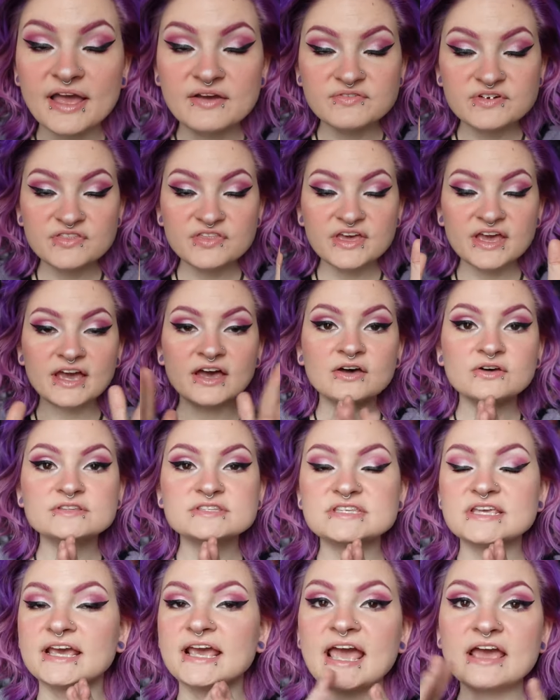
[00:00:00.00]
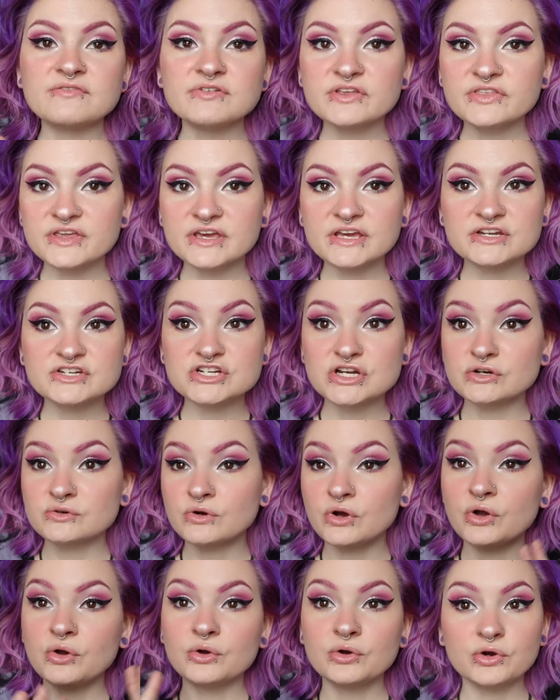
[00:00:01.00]
everything else, like everything in
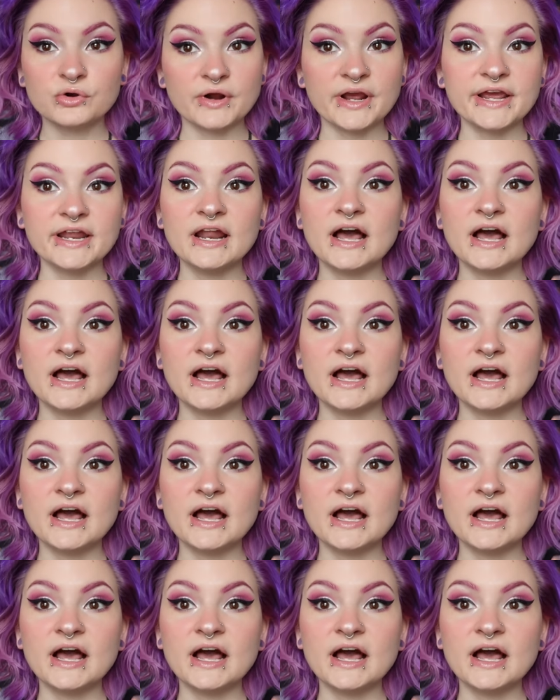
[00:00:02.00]
general, great,